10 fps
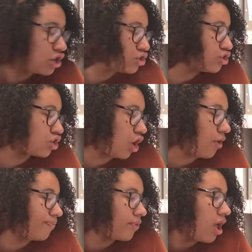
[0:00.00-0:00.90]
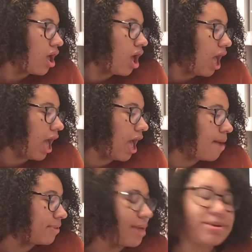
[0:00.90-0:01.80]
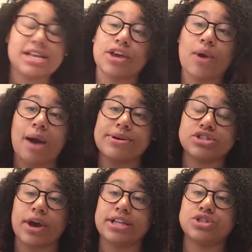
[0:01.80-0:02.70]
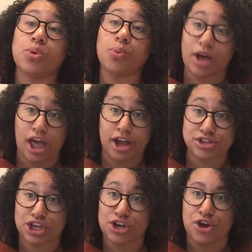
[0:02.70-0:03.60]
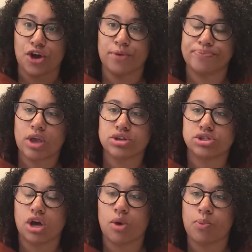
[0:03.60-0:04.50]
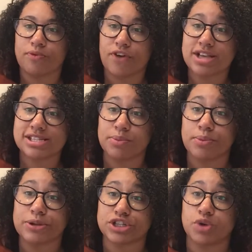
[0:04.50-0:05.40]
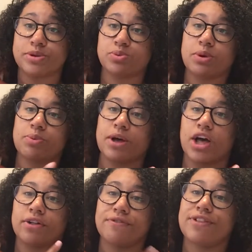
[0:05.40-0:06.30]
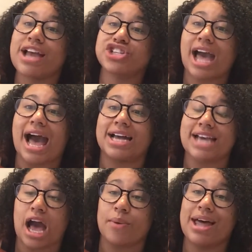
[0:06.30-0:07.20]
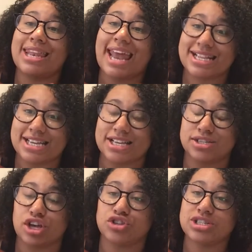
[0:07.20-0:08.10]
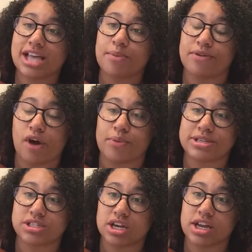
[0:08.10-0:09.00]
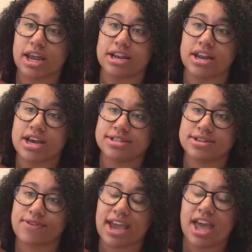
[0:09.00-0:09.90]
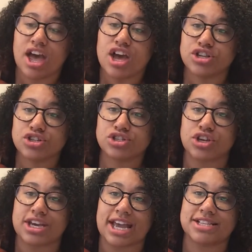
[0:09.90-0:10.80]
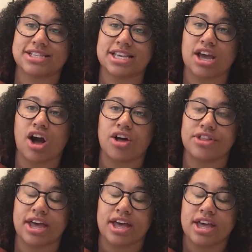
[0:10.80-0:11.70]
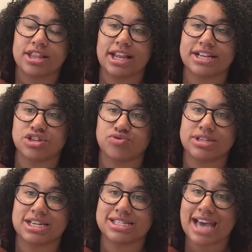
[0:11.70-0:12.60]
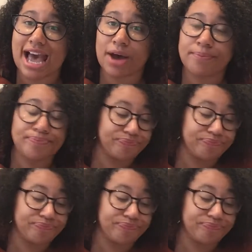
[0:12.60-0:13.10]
So let me tell you how it's going to work so you know. So first thing we will do is we will flashcard our letters. So just like we've always done in nursery, just so you get to see all the letters written down,